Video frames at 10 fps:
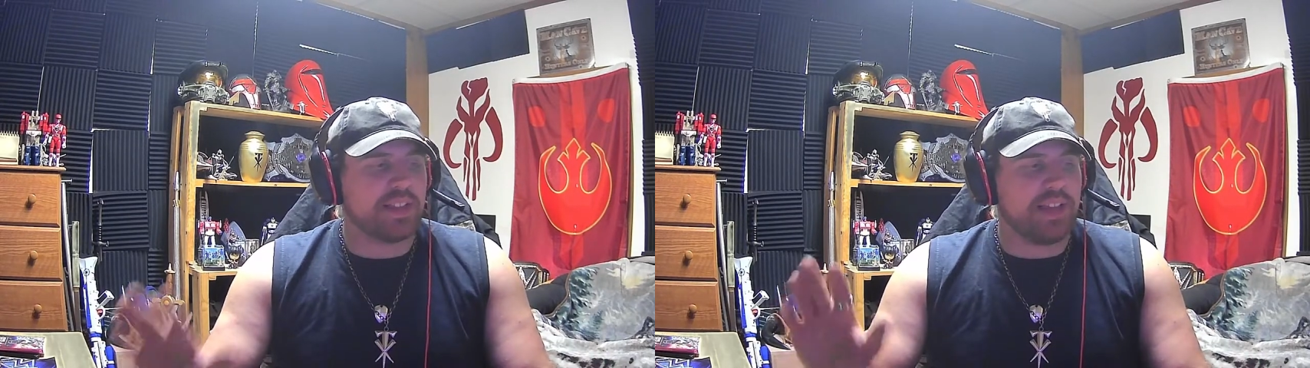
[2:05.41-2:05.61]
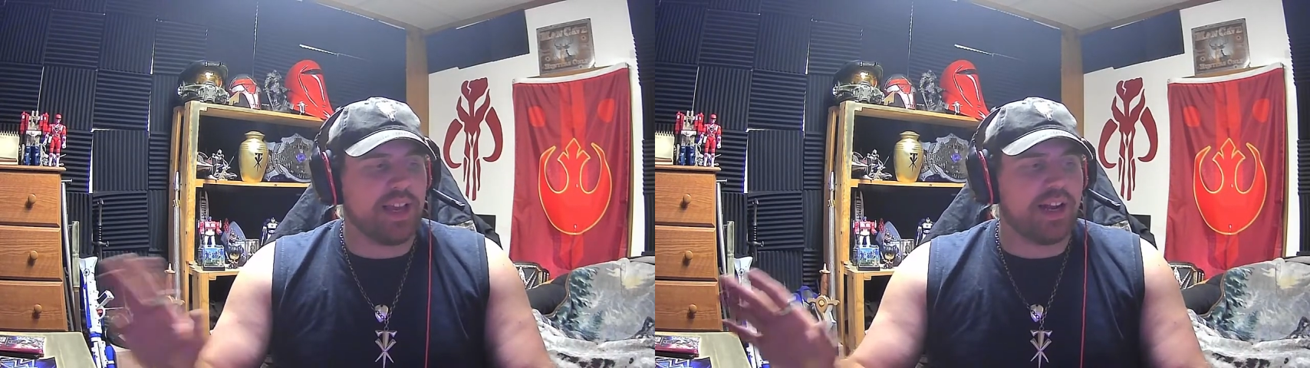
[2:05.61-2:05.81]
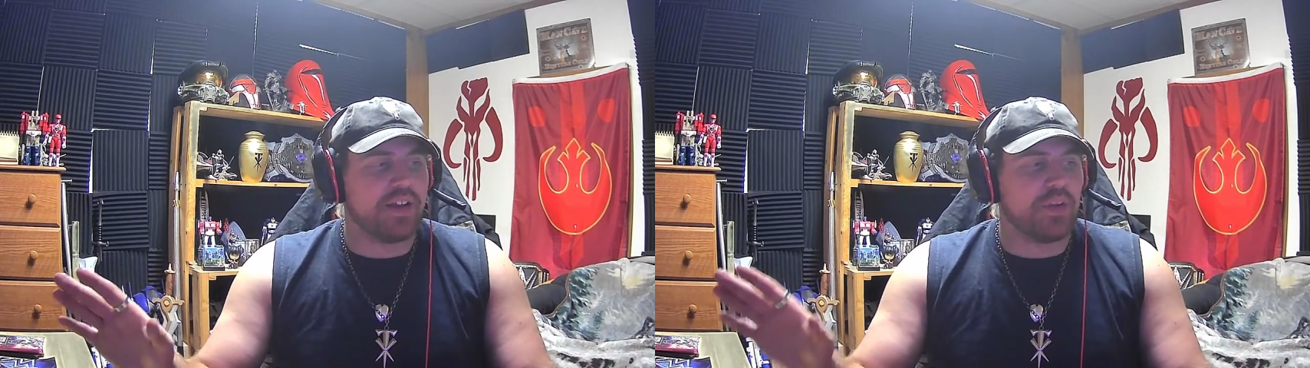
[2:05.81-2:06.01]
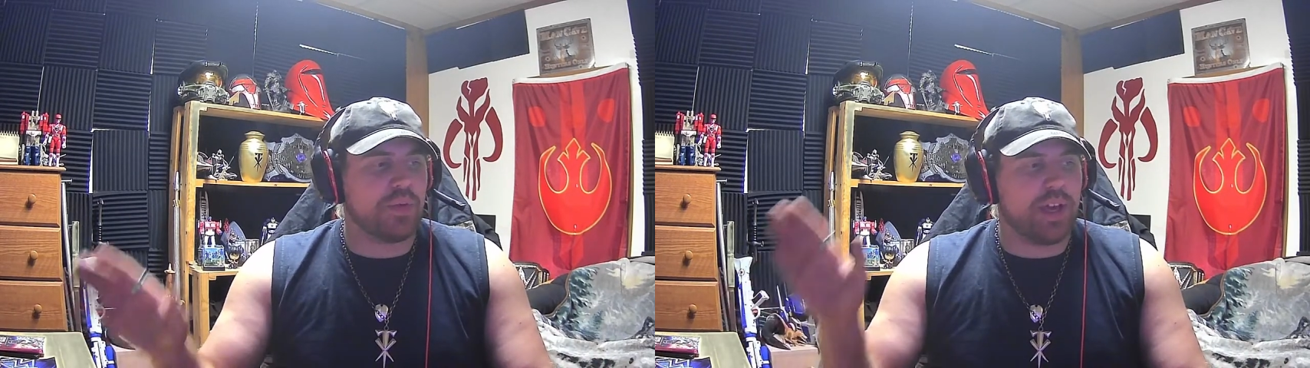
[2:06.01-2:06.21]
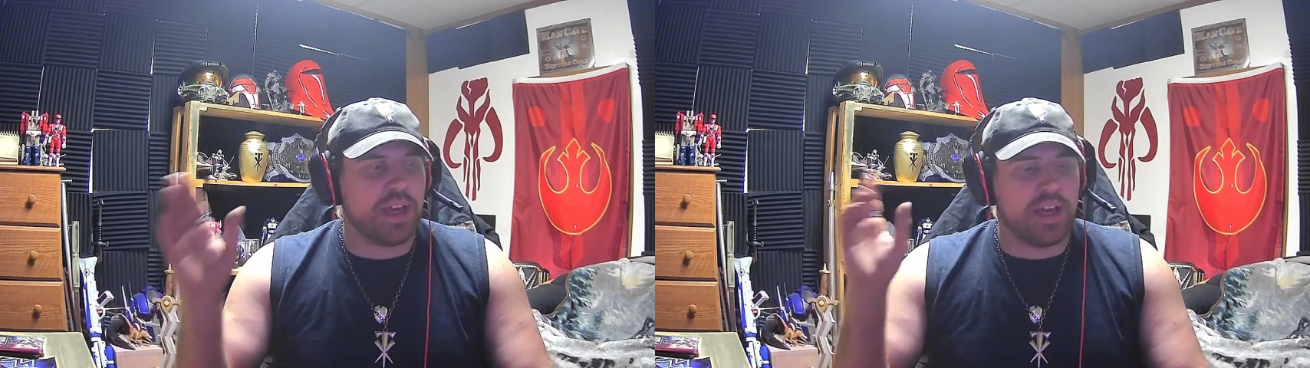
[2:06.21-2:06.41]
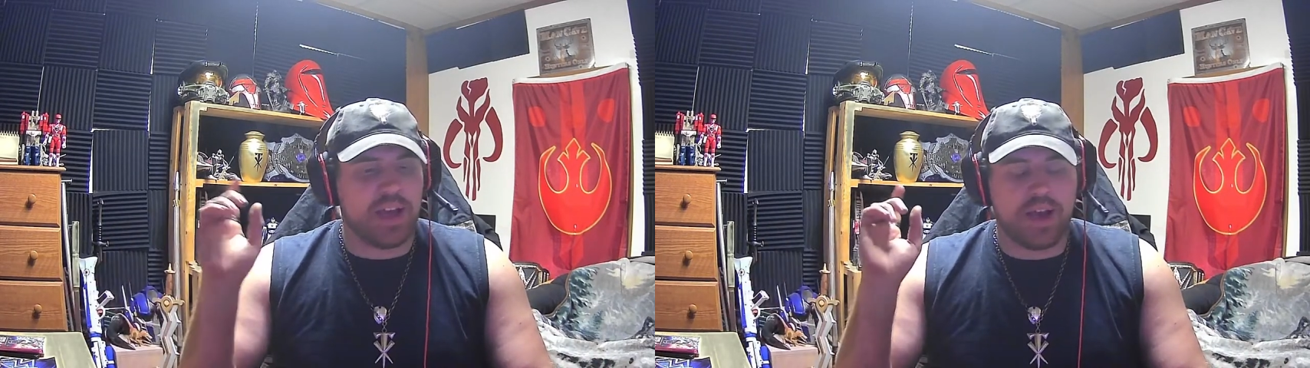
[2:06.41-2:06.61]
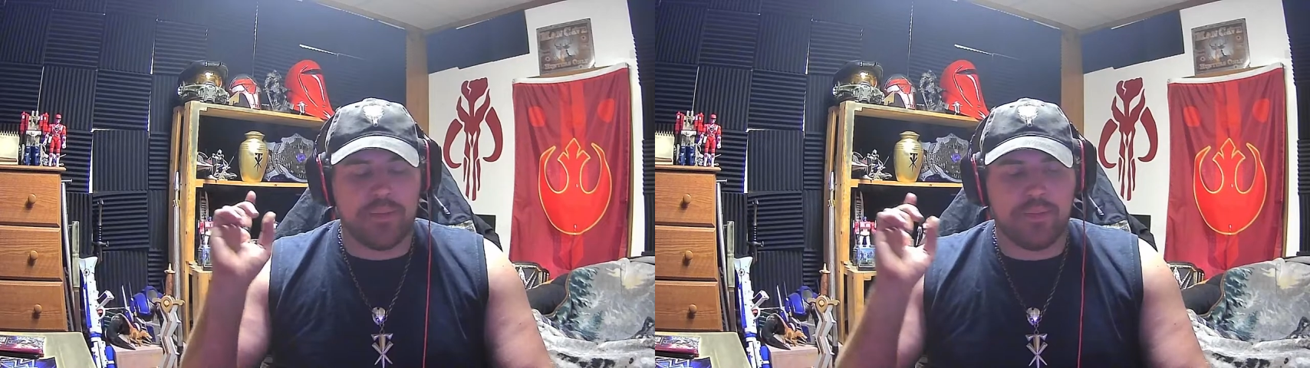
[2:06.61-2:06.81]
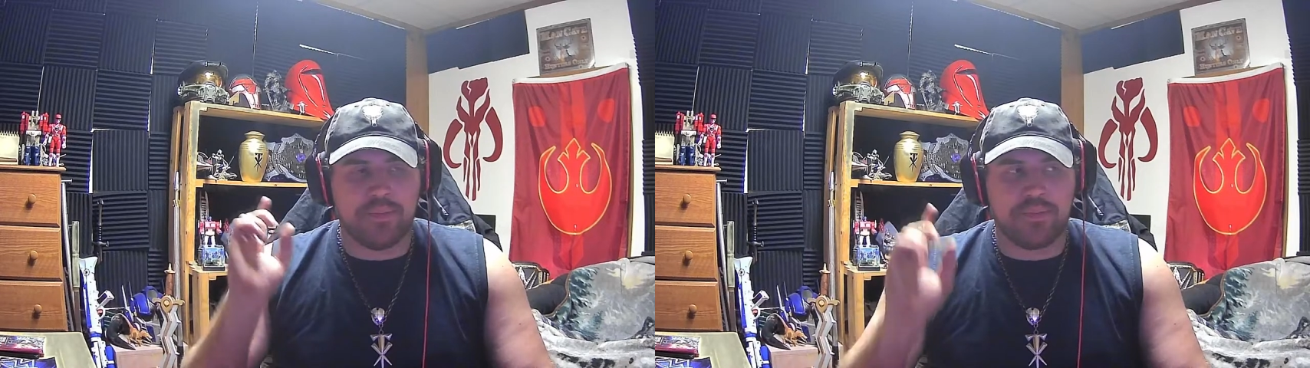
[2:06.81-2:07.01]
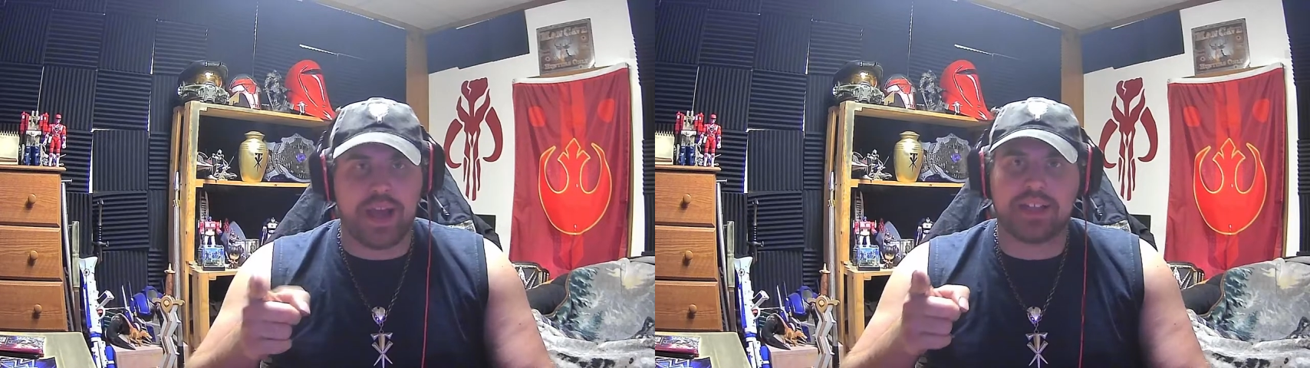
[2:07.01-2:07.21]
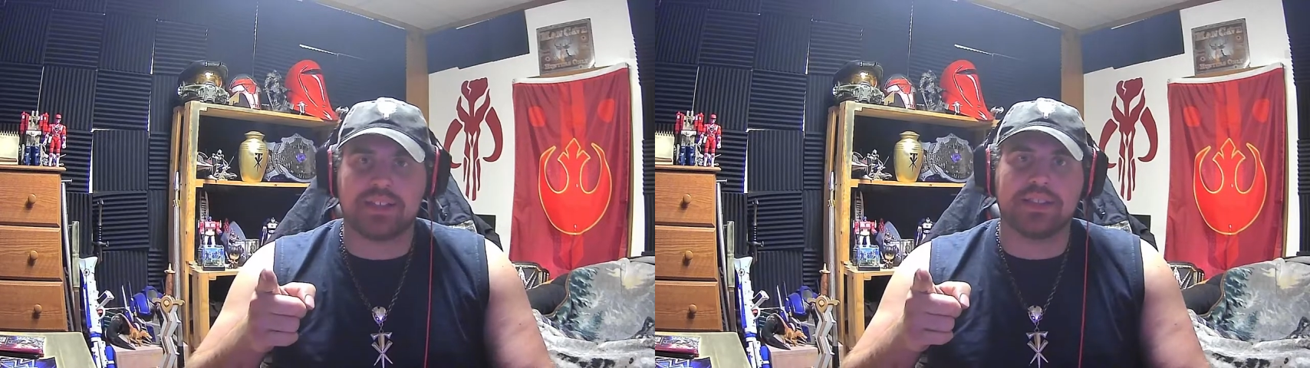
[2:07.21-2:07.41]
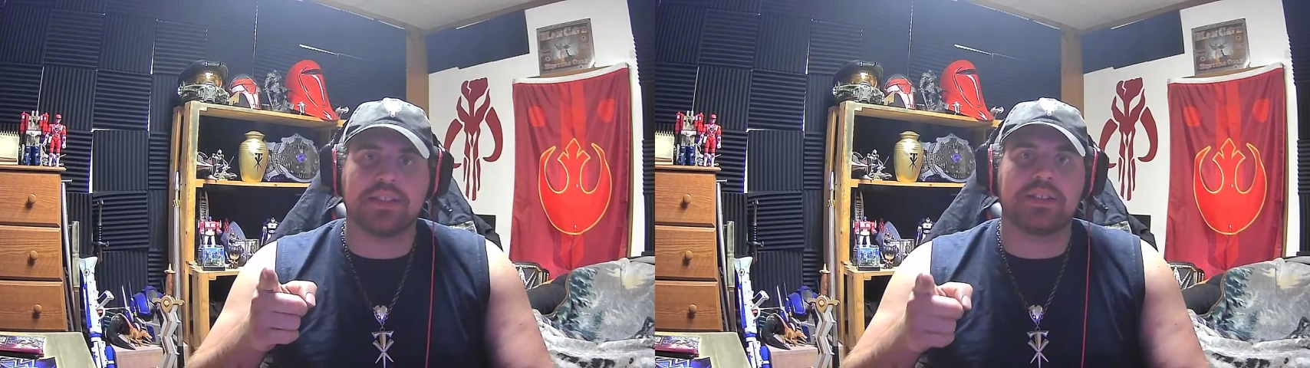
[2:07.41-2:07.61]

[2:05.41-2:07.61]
That out of the way, back to